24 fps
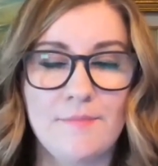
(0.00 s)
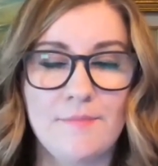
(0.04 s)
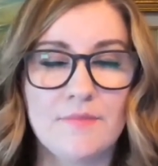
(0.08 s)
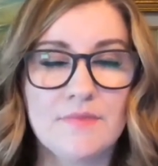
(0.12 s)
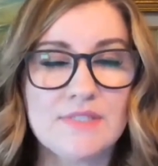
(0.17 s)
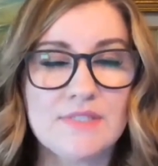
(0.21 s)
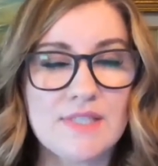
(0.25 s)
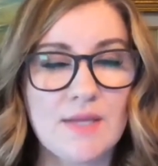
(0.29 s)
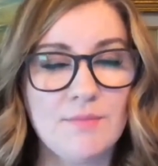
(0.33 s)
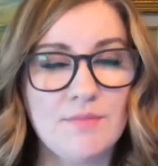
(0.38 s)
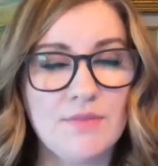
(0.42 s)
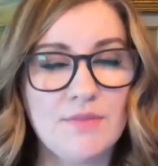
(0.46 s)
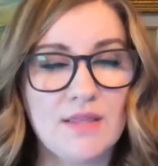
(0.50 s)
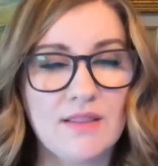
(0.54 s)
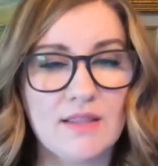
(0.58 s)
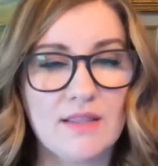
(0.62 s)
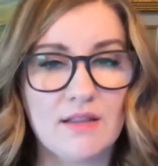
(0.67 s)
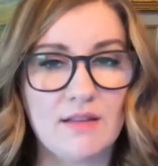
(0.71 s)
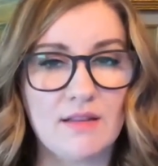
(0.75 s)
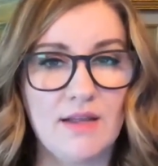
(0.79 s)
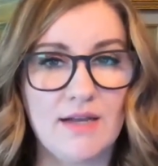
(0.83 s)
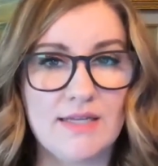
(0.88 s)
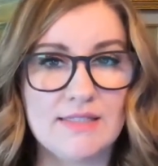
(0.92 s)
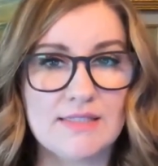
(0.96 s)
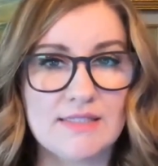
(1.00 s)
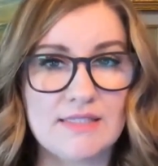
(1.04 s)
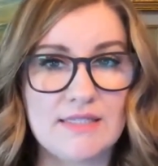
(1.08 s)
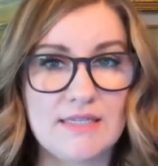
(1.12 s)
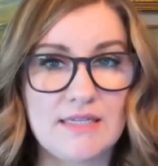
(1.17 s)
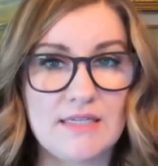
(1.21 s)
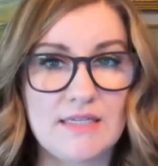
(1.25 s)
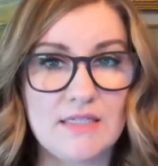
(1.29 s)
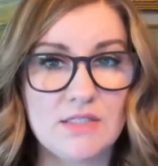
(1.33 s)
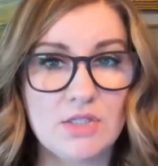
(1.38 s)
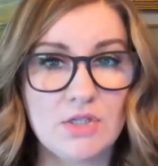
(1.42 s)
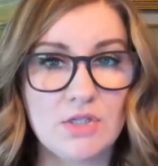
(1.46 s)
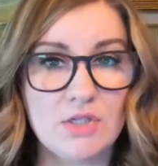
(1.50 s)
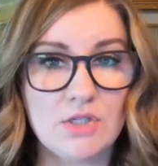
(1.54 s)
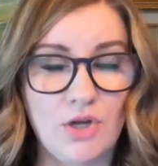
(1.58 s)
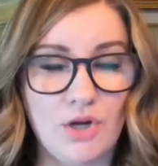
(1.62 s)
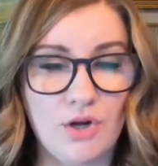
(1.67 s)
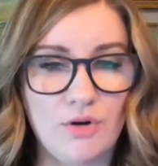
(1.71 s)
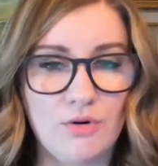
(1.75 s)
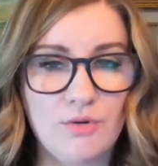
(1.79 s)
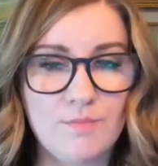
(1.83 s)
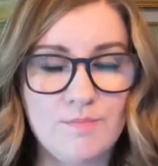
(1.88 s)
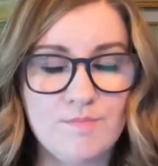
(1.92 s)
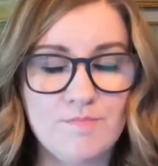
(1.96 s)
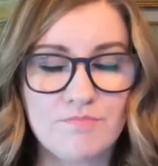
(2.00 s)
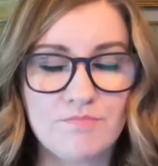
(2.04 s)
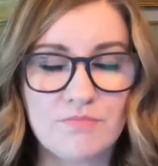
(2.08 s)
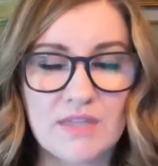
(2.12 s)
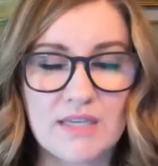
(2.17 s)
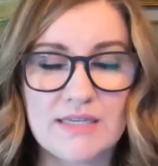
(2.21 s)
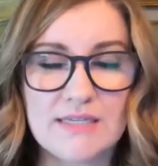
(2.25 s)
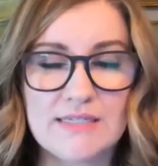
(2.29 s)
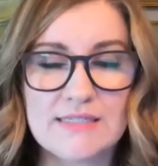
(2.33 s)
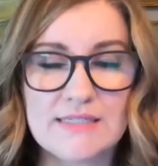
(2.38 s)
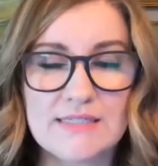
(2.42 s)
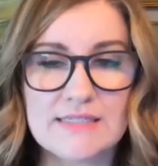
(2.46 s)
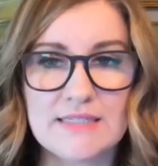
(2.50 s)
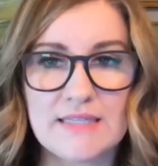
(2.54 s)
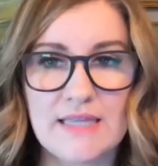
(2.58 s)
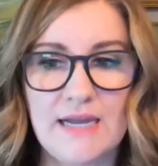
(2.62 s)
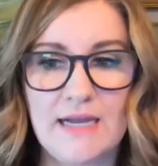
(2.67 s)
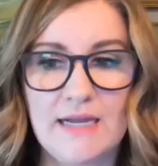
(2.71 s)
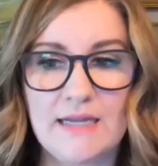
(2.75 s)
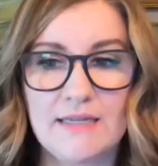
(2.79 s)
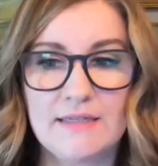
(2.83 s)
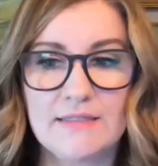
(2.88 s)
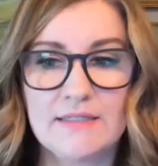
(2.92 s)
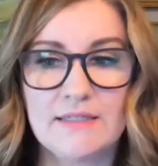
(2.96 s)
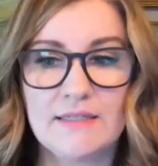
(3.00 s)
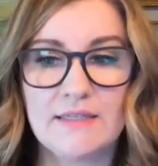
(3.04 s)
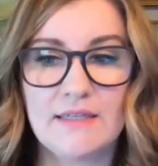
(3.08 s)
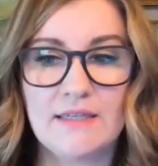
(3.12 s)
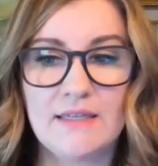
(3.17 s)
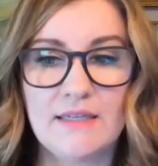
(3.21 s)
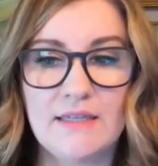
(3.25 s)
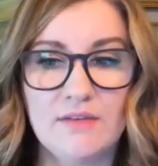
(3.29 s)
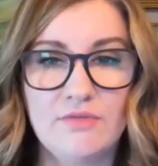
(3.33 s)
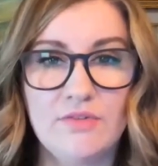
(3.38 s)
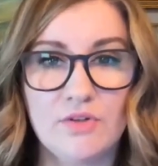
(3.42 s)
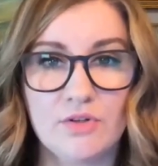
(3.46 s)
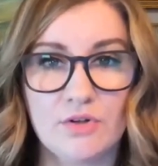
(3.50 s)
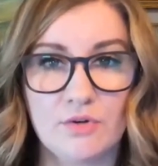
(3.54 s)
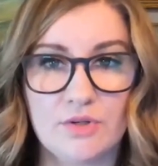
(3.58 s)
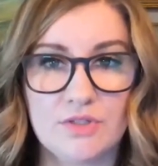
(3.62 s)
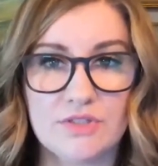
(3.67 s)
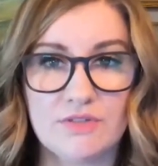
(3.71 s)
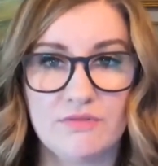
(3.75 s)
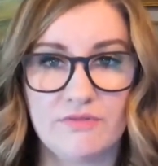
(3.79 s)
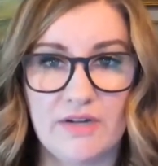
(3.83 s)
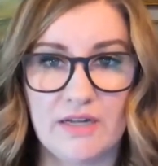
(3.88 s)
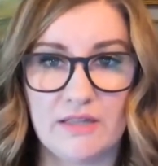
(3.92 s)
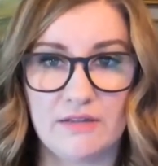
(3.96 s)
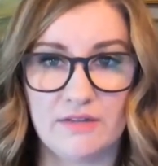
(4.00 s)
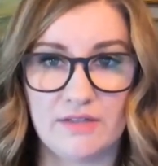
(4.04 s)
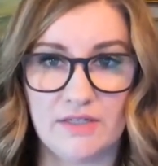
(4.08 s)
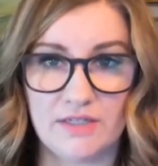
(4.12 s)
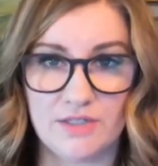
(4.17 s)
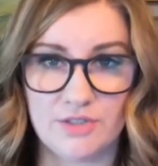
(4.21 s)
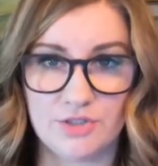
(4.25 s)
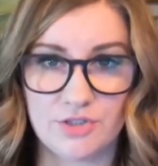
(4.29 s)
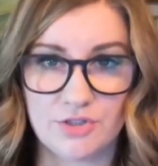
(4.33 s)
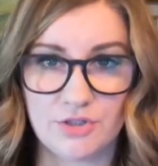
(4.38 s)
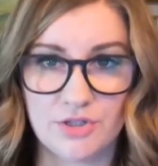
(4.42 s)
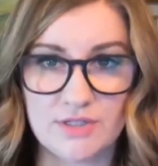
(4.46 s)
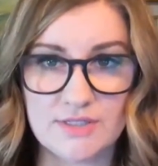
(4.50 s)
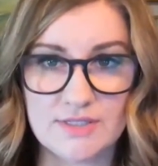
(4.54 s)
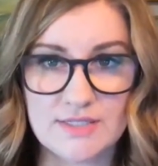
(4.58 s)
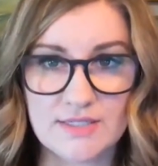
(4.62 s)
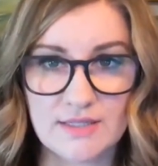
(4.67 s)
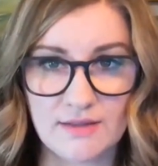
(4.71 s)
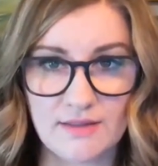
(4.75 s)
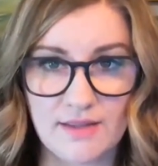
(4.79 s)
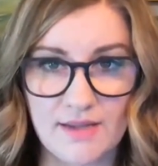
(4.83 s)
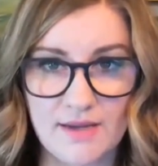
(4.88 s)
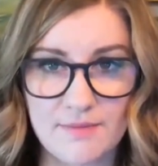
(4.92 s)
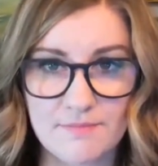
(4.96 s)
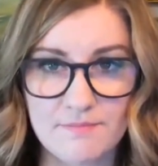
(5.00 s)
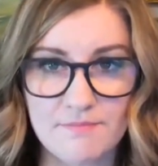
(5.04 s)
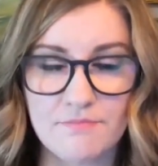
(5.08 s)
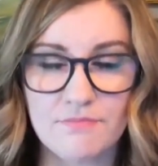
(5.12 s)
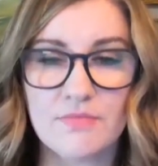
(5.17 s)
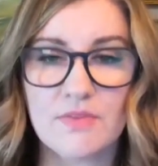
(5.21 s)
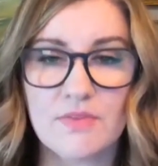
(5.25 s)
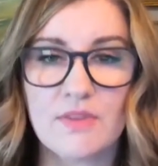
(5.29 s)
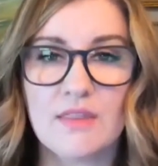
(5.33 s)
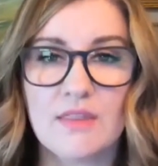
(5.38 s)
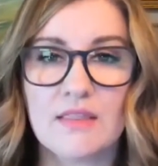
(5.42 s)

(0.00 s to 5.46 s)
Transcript: Something that clients need to know is that if you're going to file an insurance claim,